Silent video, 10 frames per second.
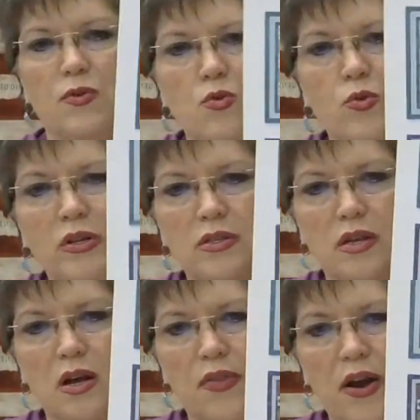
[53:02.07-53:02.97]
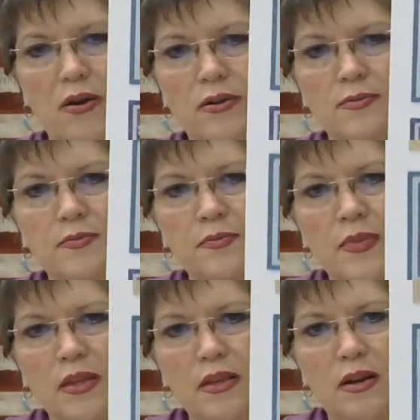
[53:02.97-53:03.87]
quilts on there.
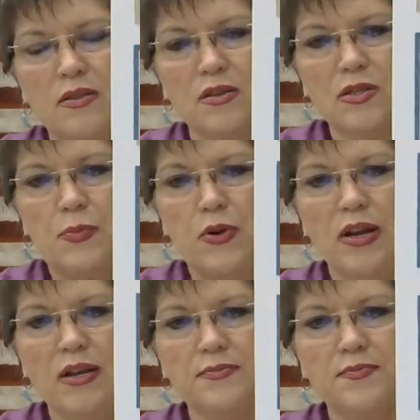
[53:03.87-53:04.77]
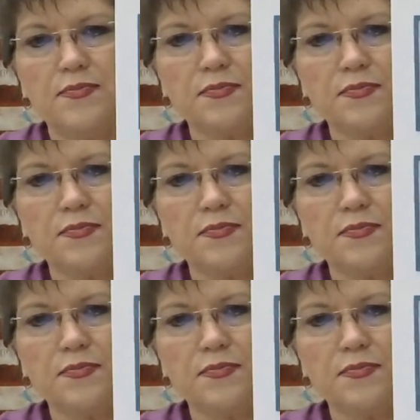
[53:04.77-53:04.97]
Aren't those pretty?